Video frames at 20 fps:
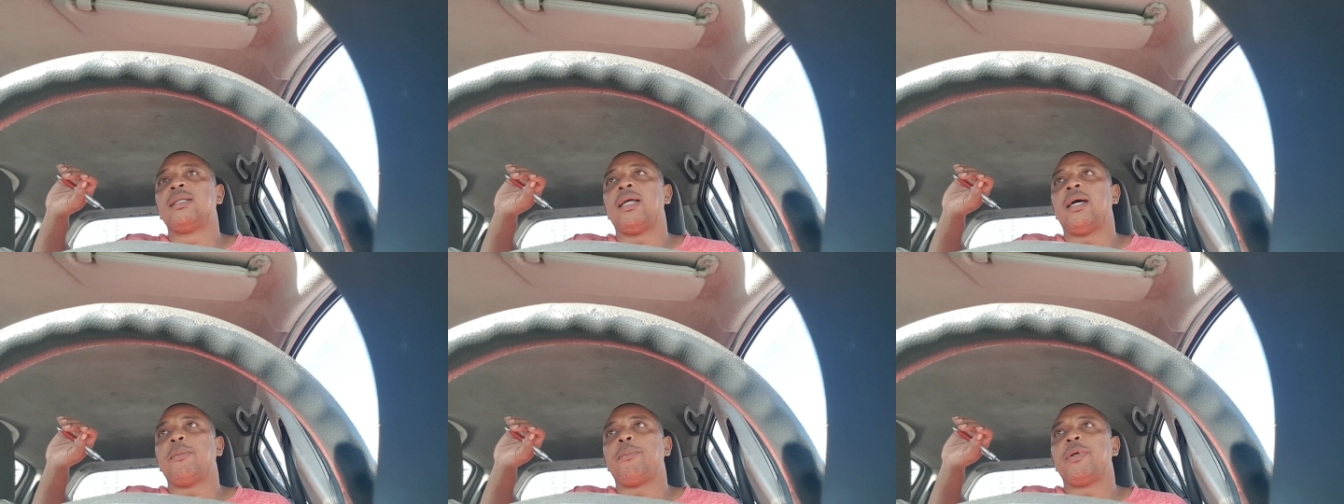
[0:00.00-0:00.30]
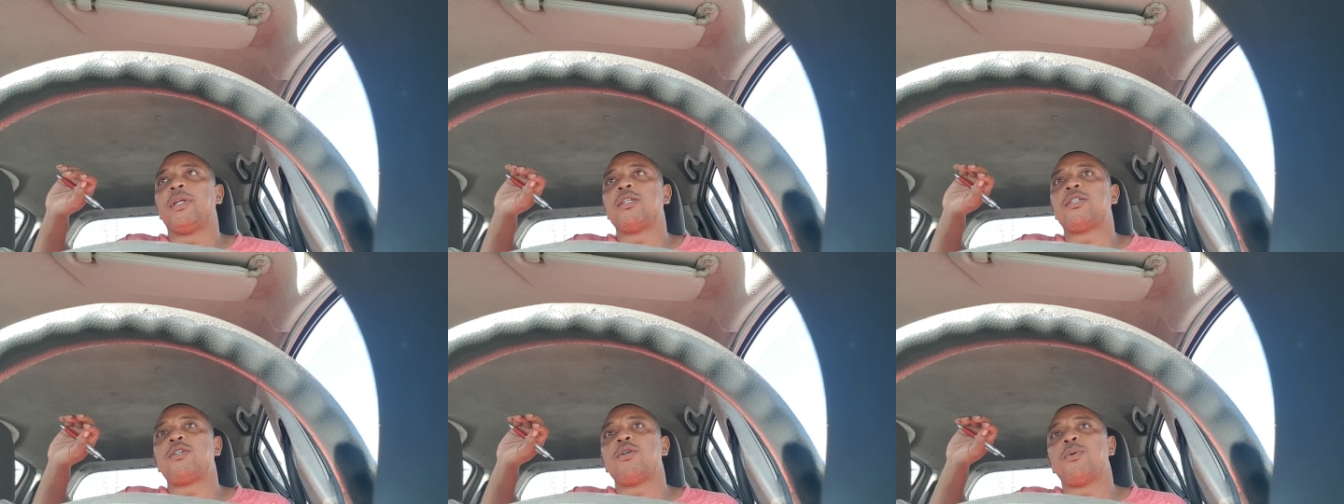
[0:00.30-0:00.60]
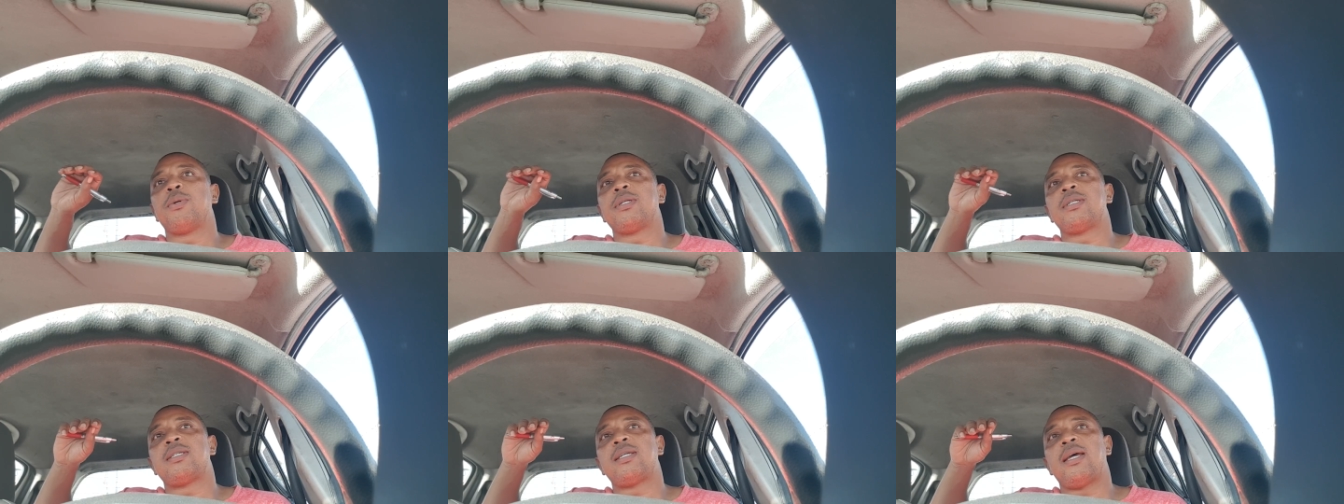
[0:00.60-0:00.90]
Like Minister
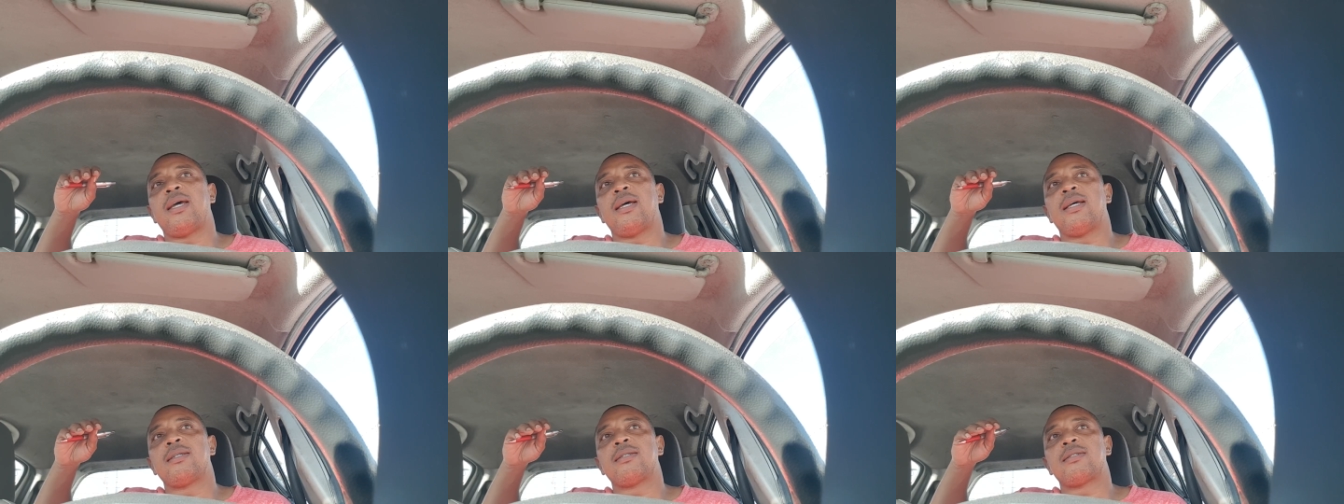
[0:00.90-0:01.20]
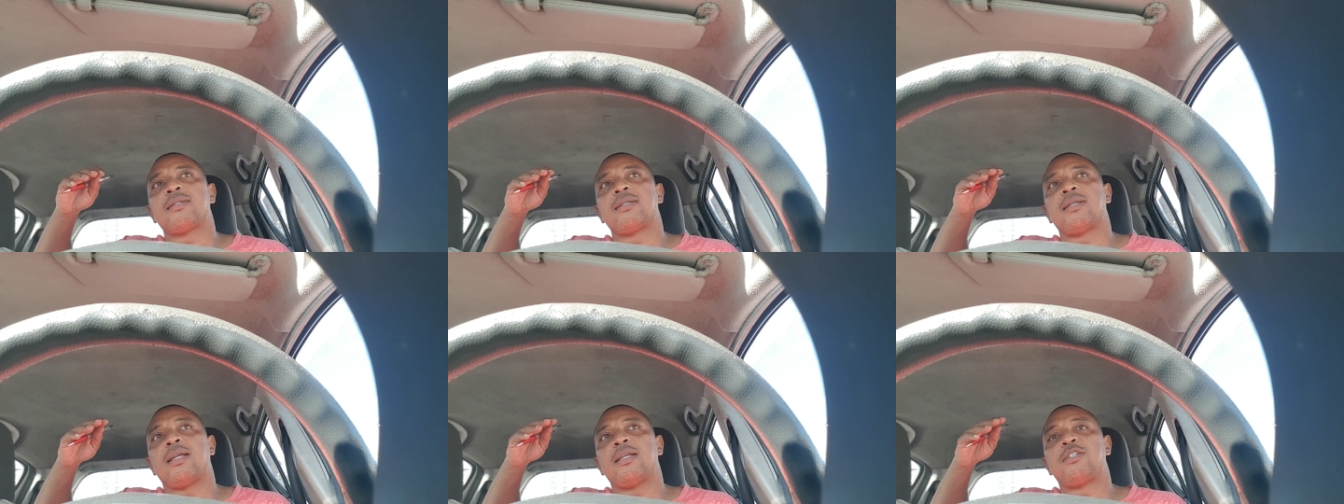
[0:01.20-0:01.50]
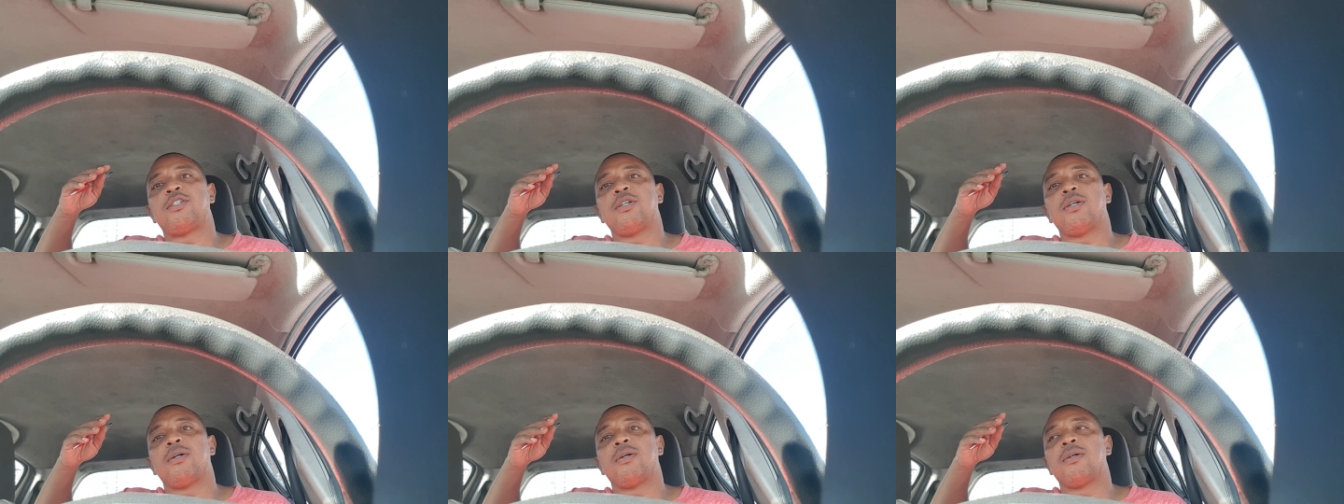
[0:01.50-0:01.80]
Ewing says,
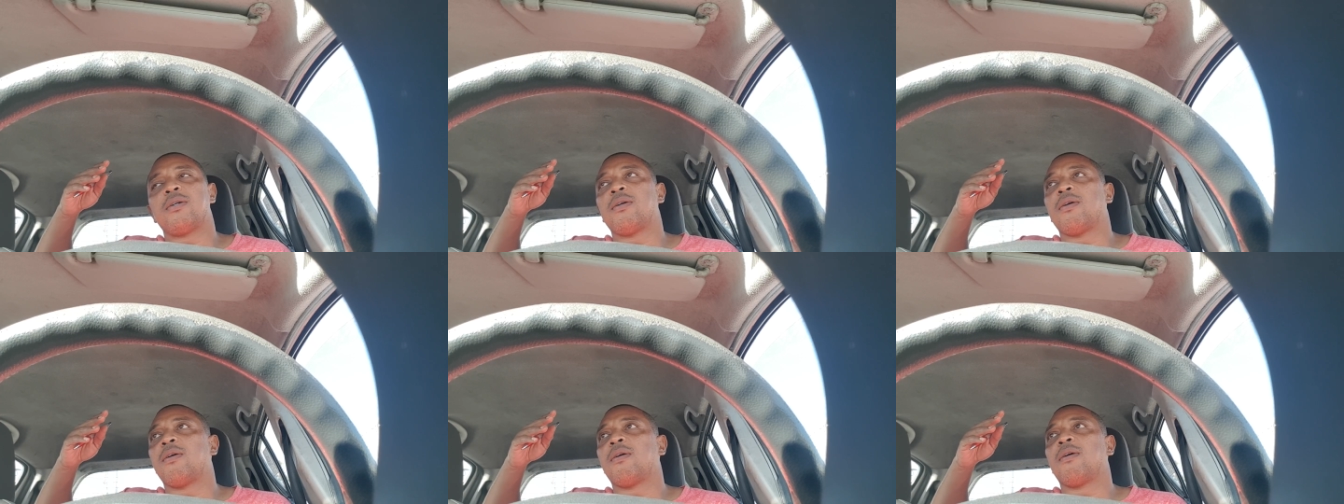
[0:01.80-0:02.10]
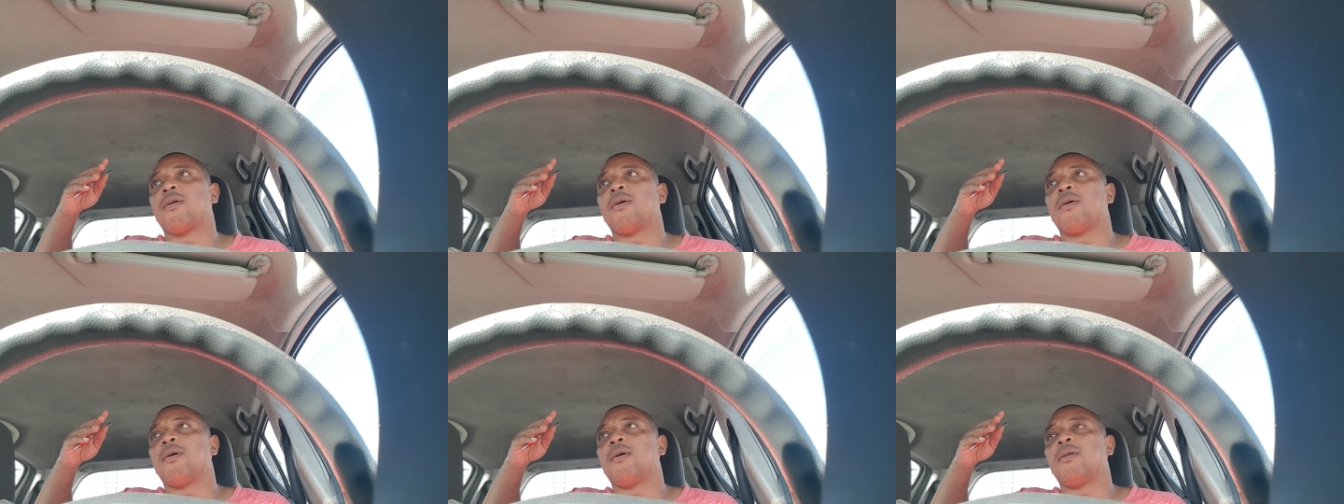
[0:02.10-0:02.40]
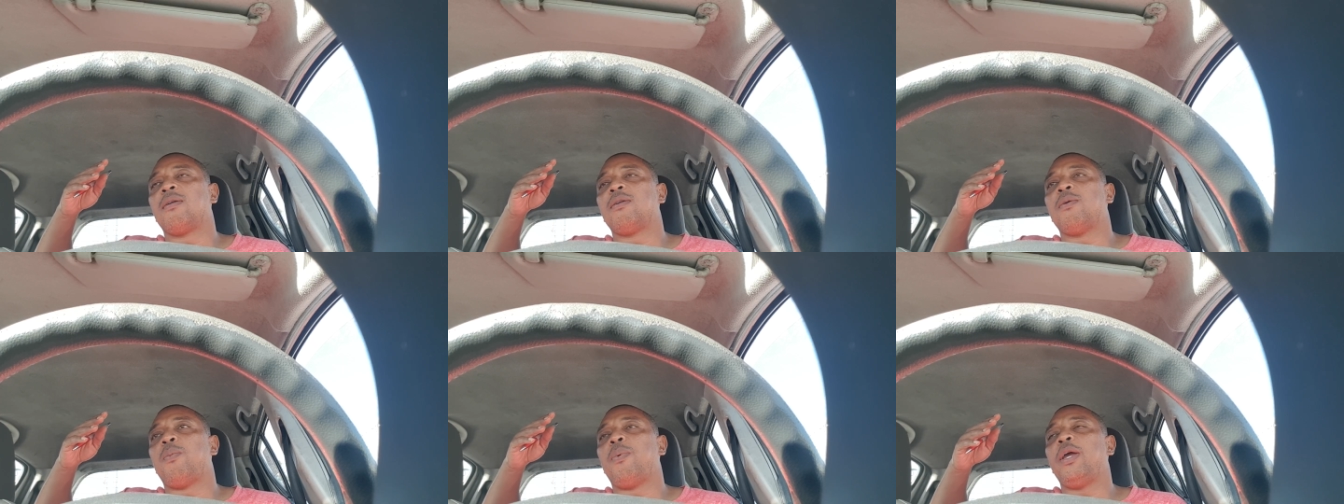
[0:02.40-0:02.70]
that
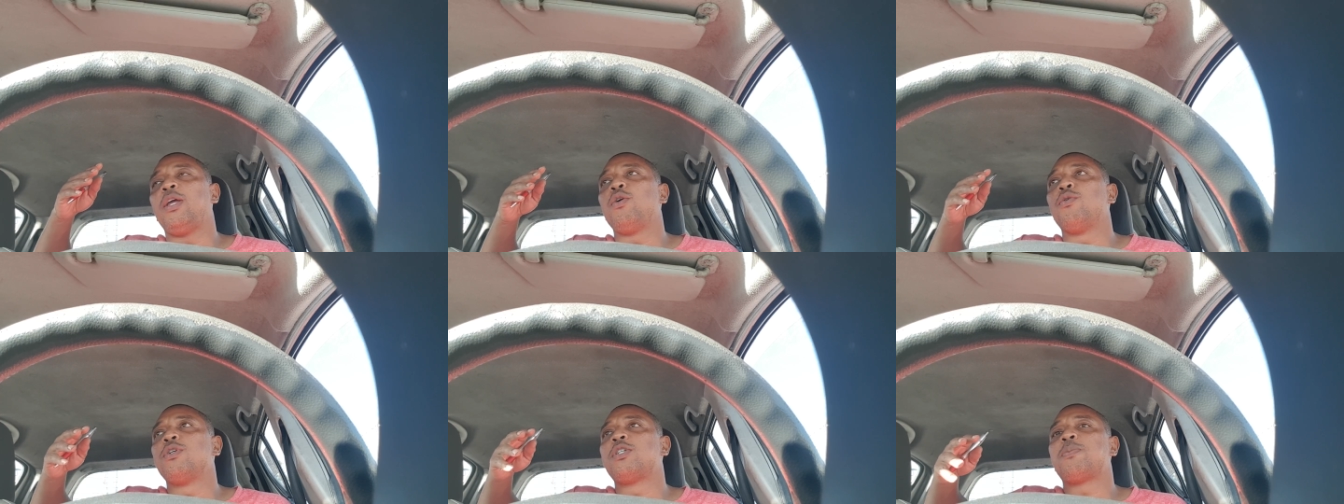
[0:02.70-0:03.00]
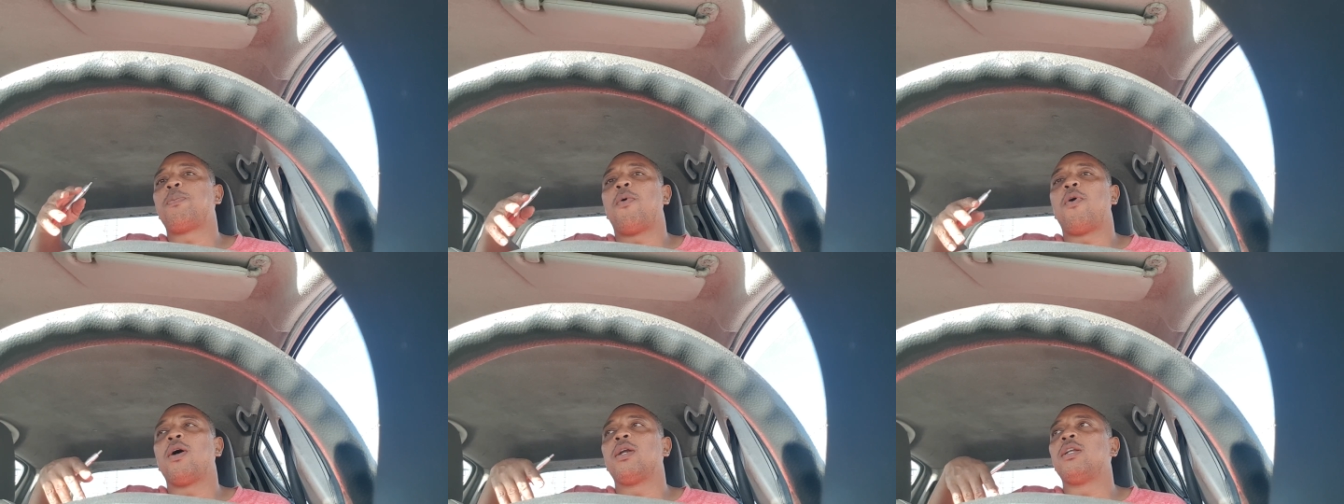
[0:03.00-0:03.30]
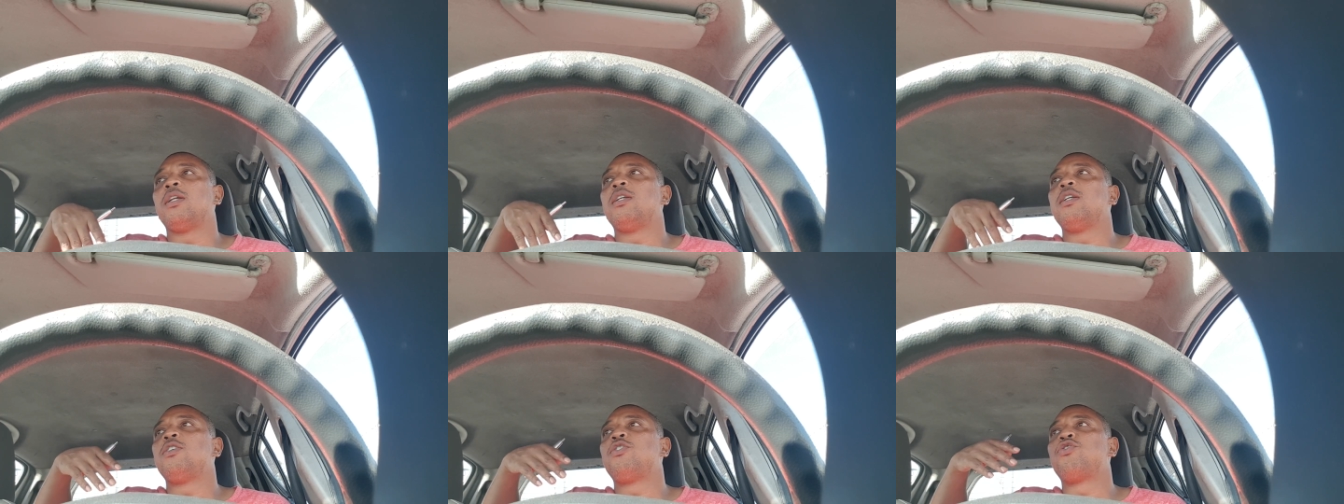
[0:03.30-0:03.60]
the way you
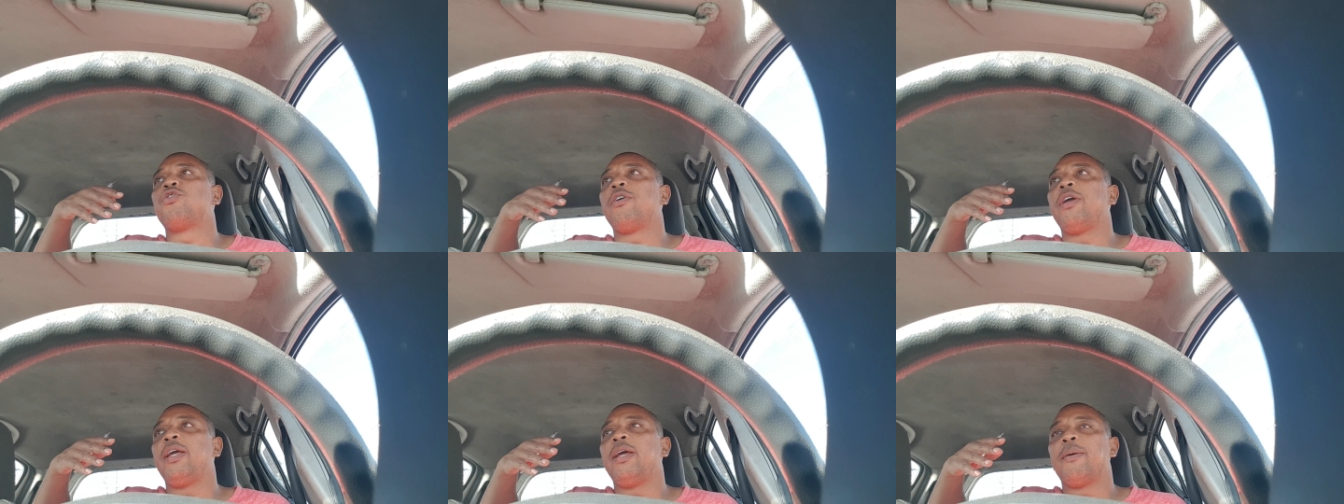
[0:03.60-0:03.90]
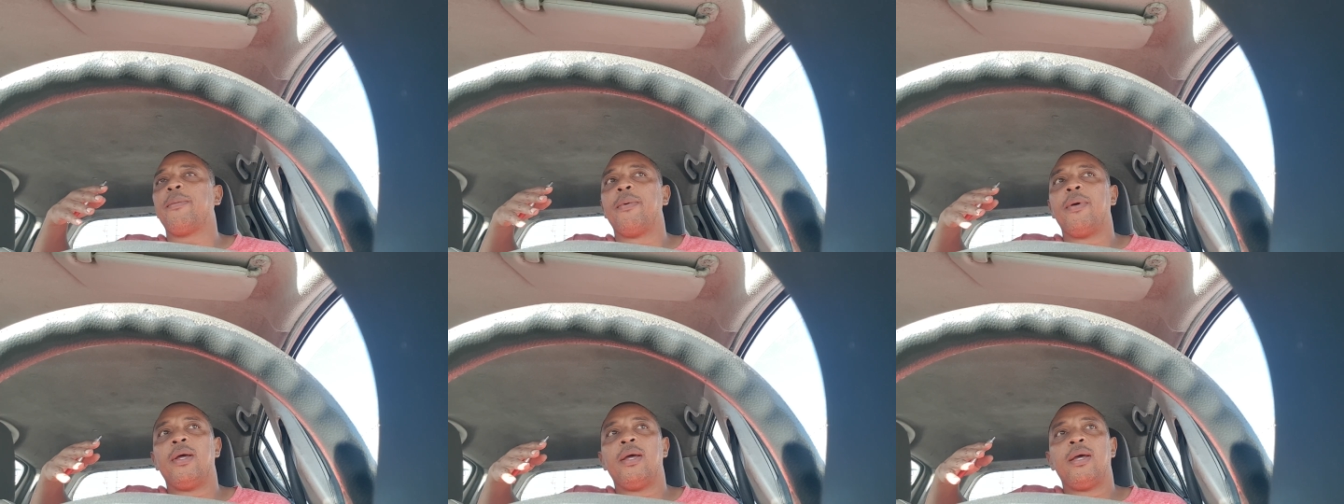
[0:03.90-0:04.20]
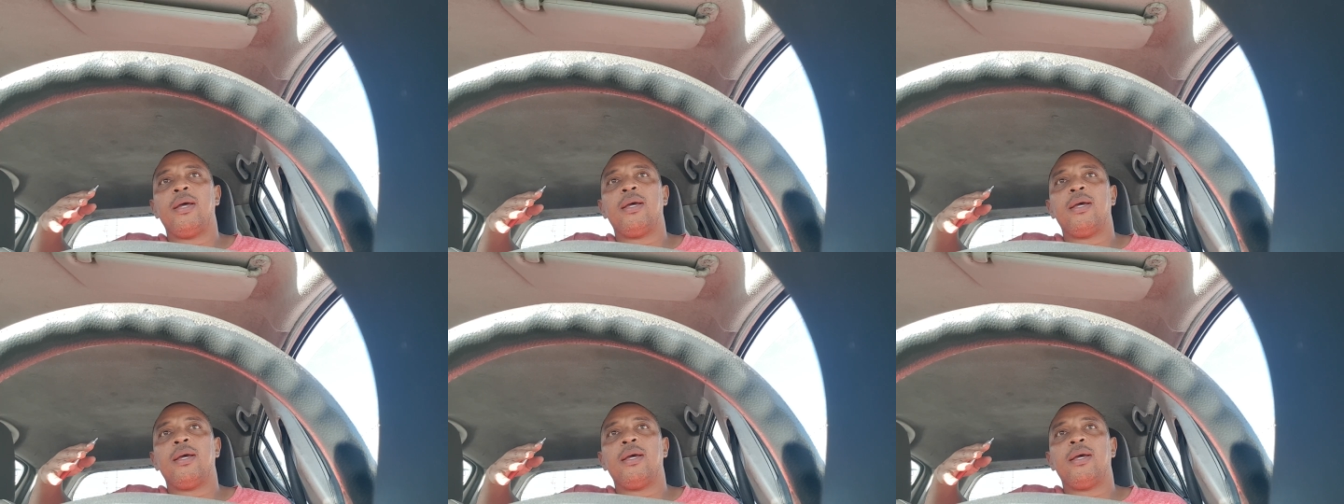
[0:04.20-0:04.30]
respond in the dream